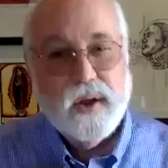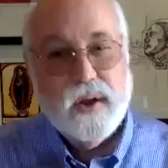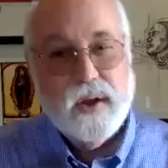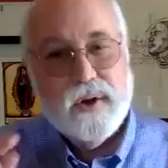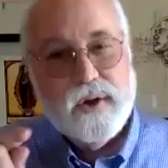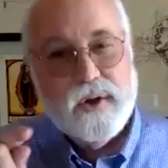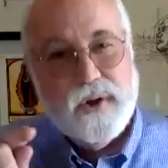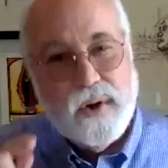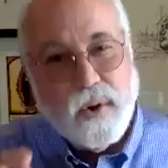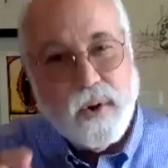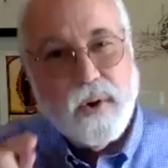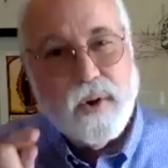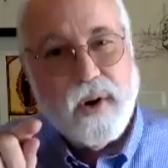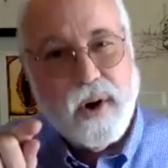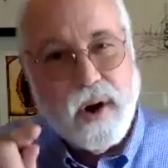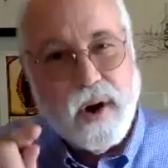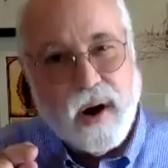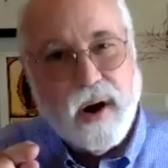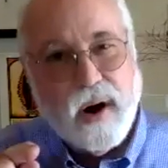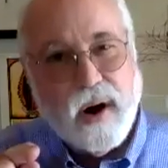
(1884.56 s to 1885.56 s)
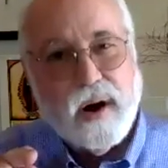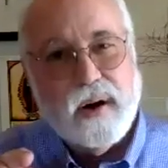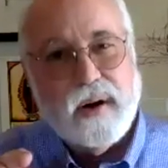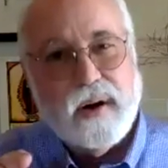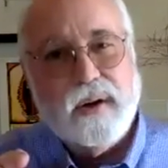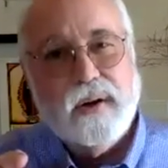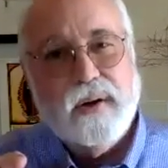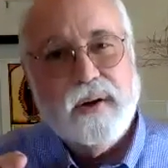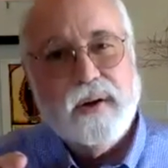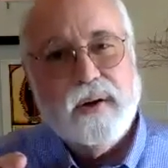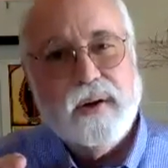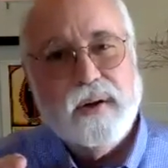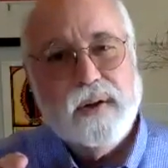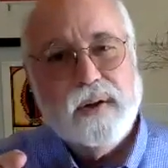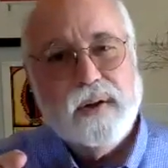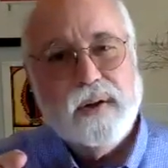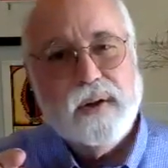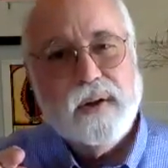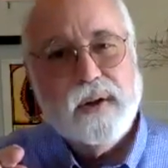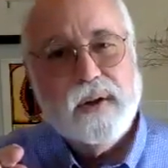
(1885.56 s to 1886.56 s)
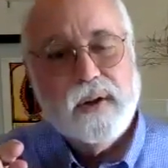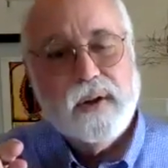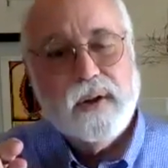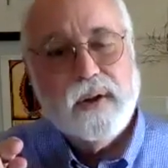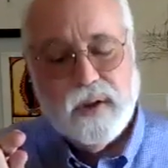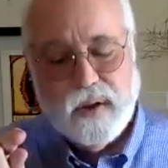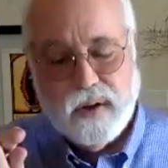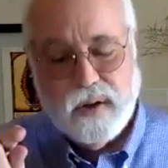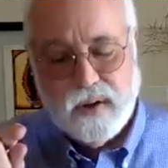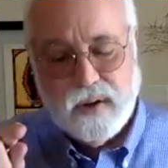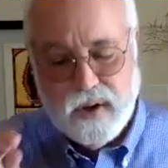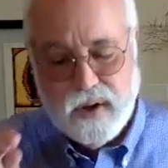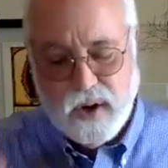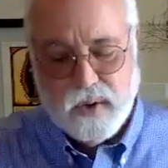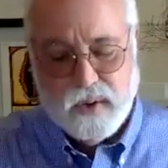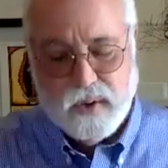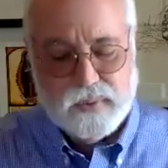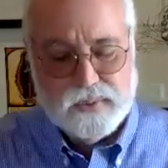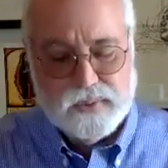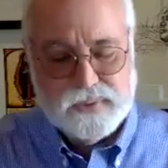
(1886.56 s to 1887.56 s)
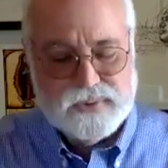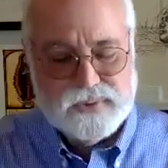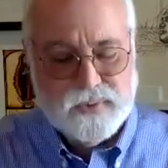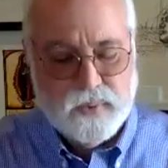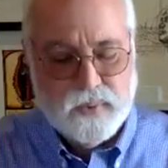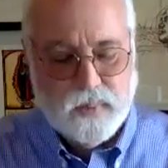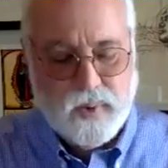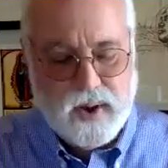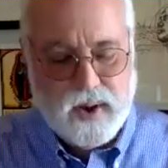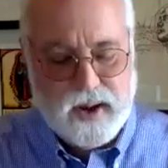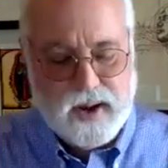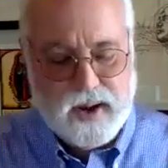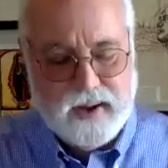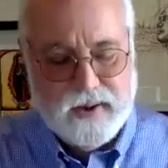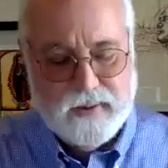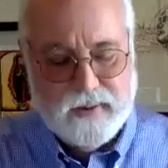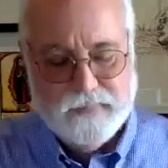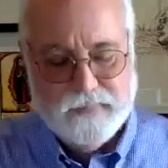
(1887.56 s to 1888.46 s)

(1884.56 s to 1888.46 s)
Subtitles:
your heart knows the way.